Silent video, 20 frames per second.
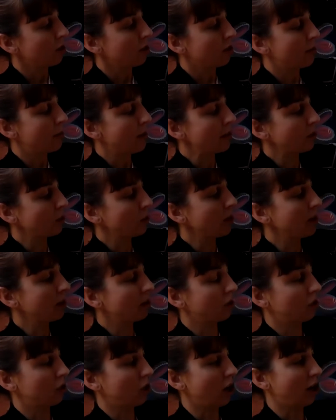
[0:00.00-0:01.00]
the best way to
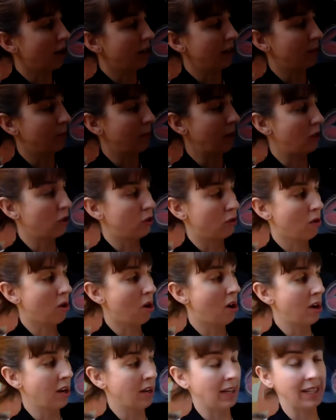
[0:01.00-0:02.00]
start is by
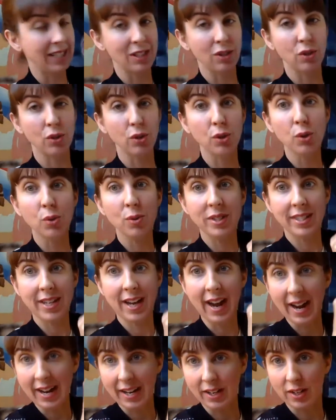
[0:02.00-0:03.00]
drawing two
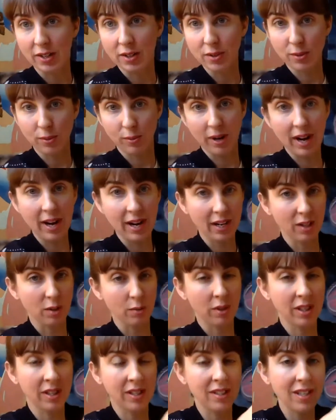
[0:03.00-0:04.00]
tires, right? Because
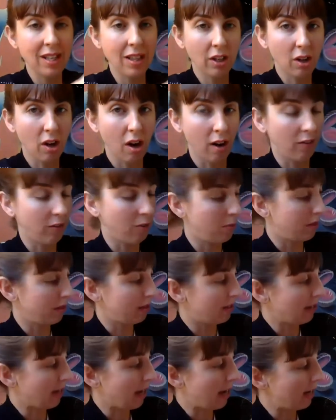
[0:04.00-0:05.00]
we're going to see the car from the
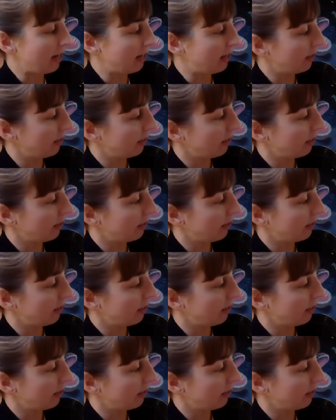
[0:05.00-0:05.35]
side.